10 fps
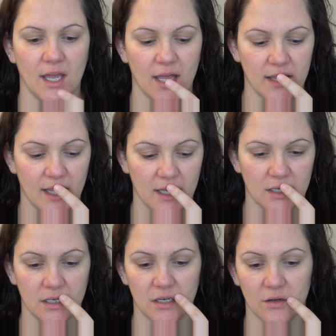And
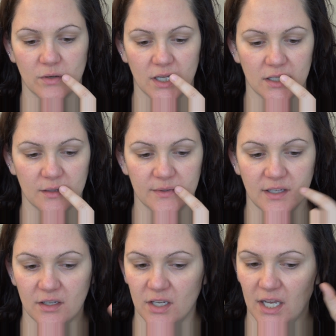then, you know what? Let me
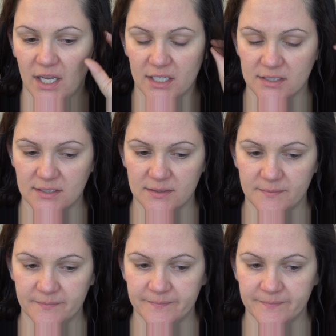tell you guys.